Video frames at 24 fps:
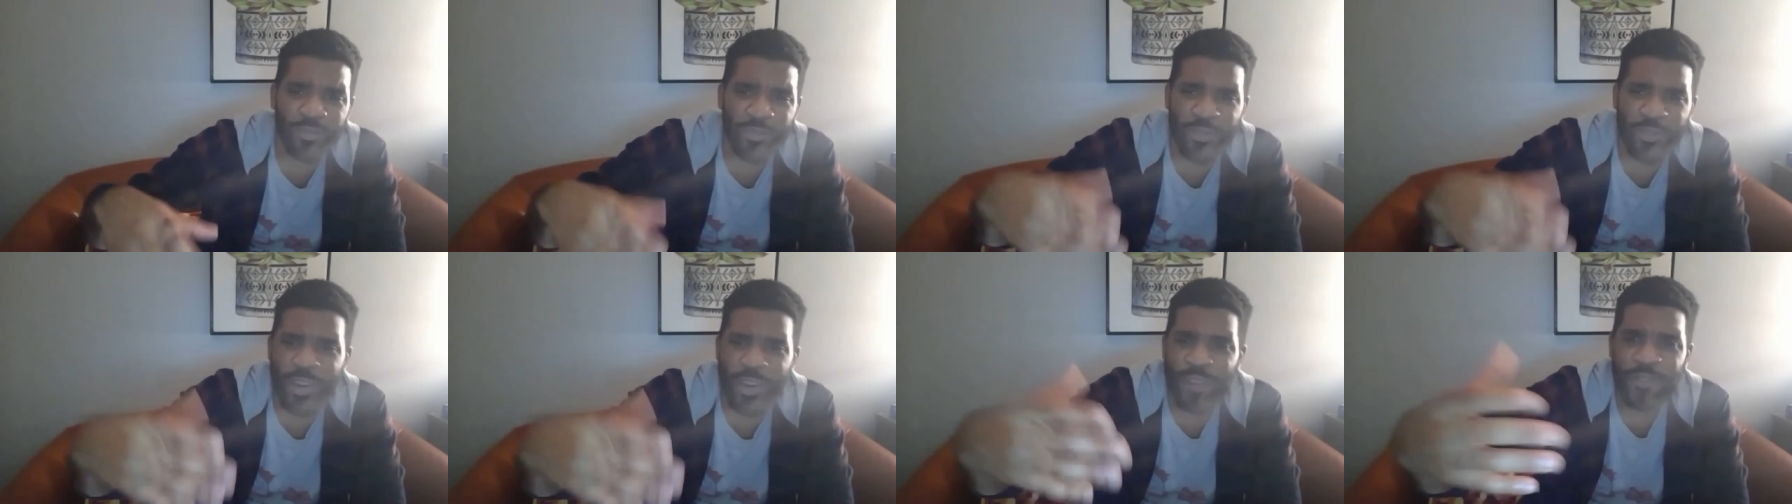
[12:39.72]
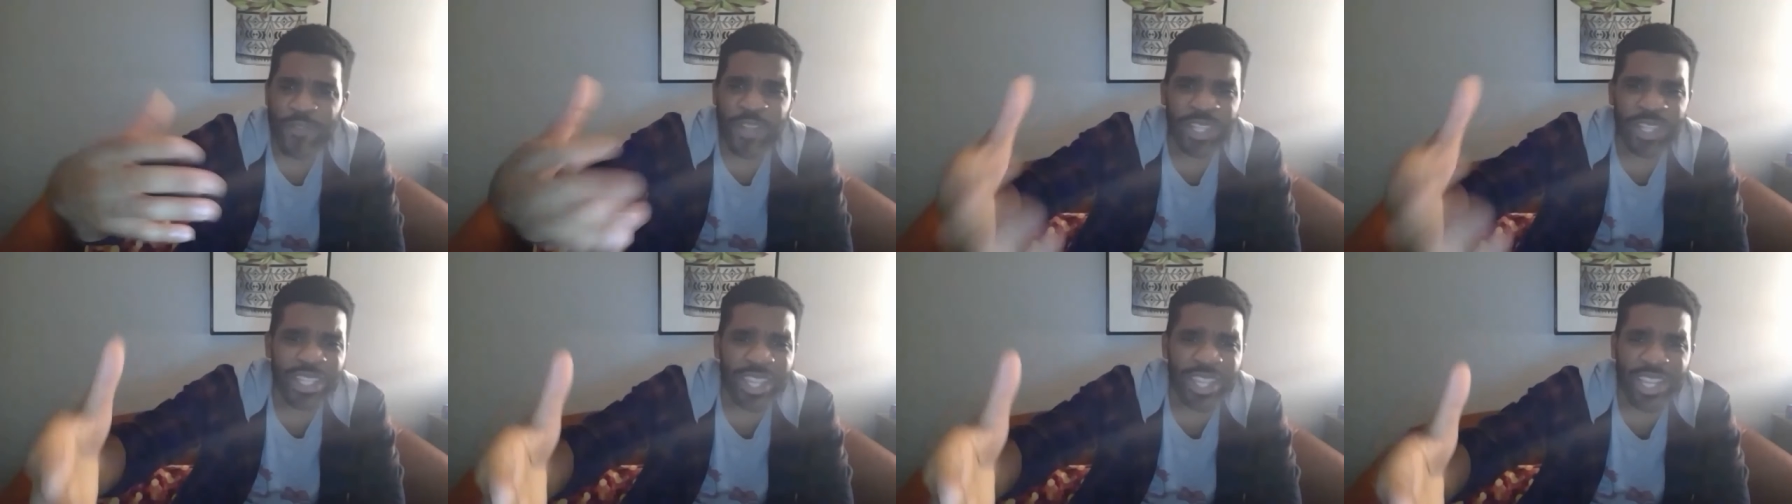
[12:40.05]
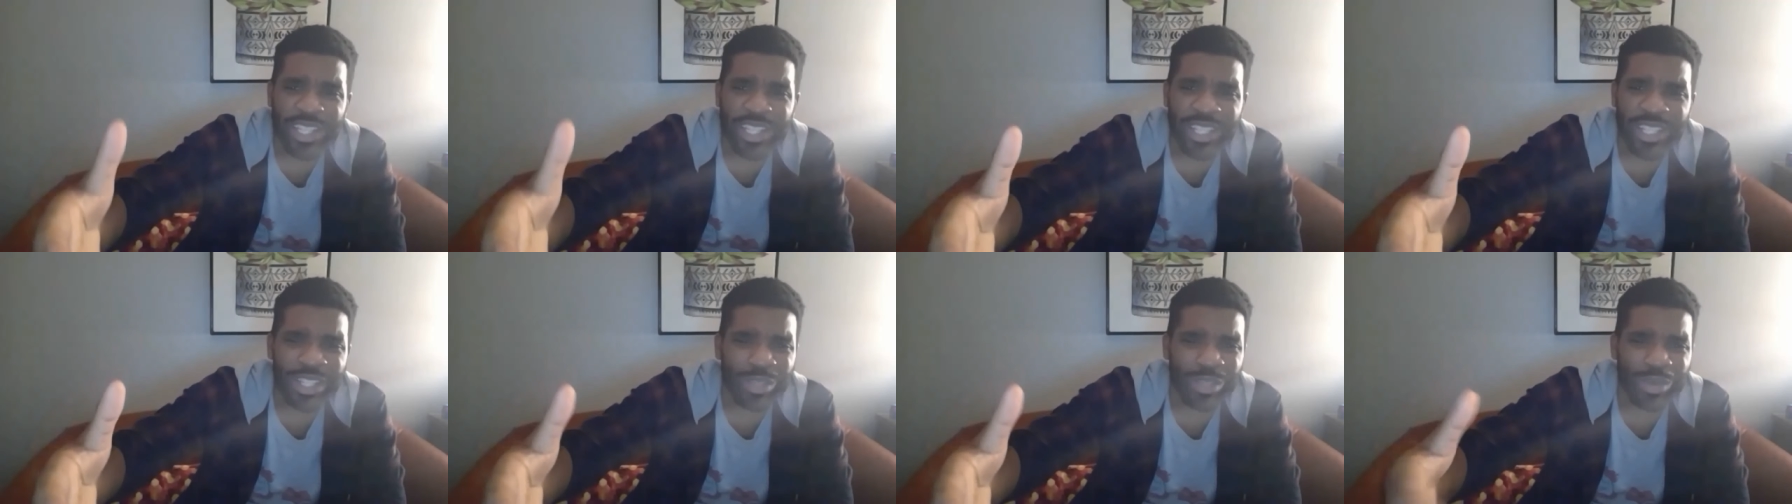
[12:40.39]

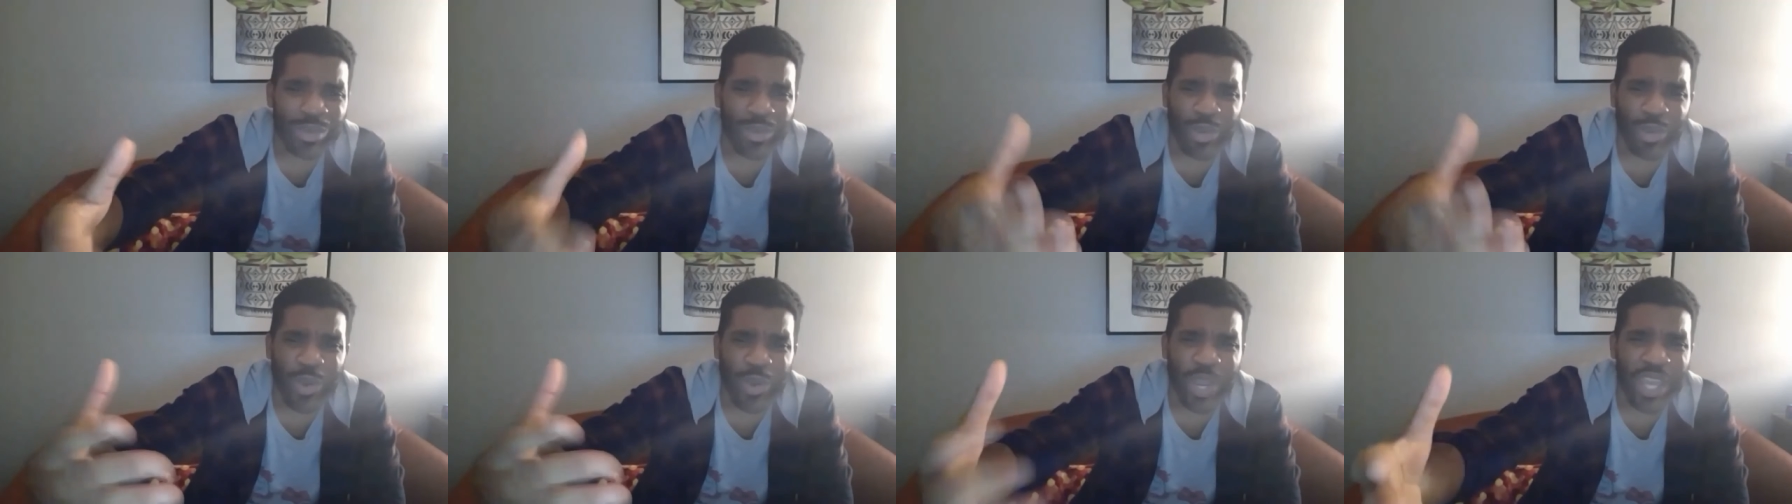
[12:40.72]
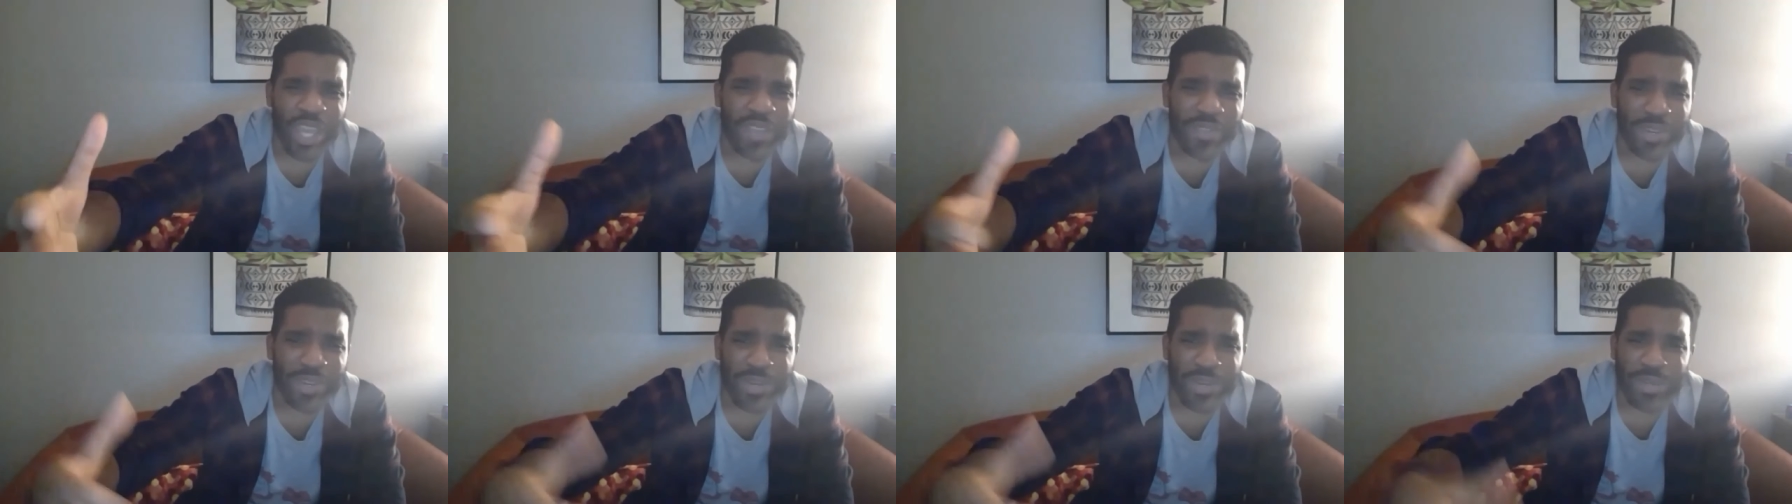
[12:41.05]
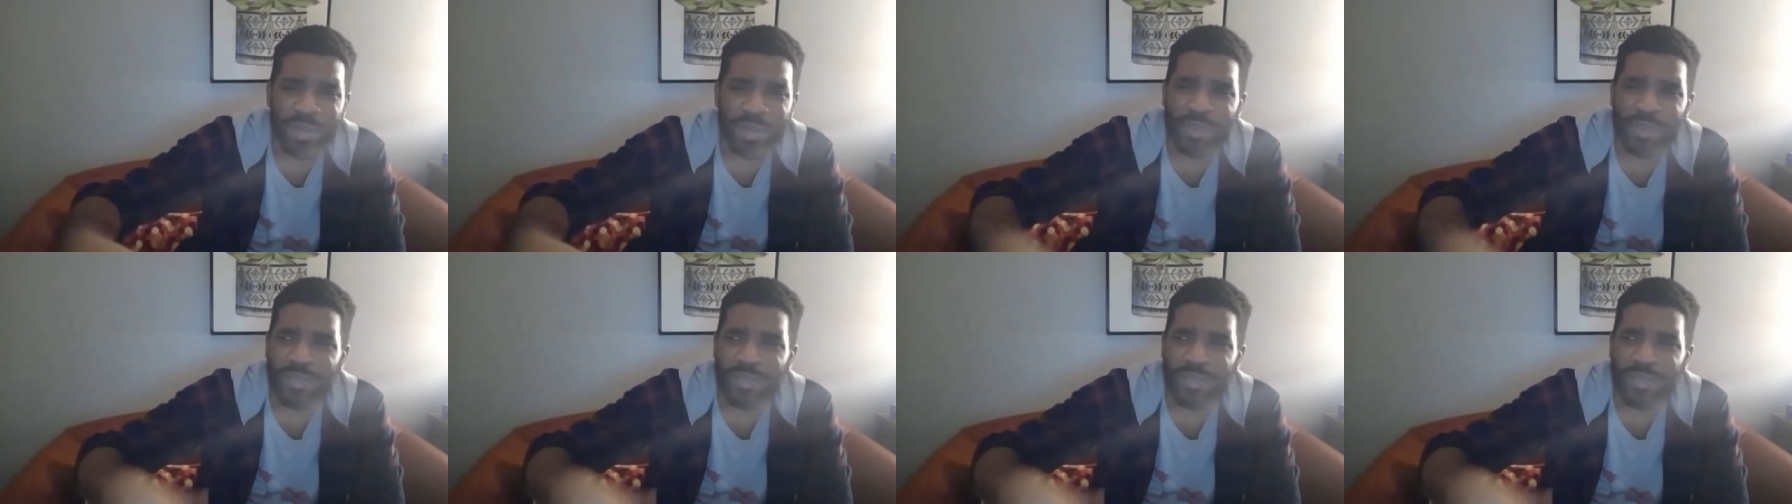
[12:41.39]
affiliations with Quavo,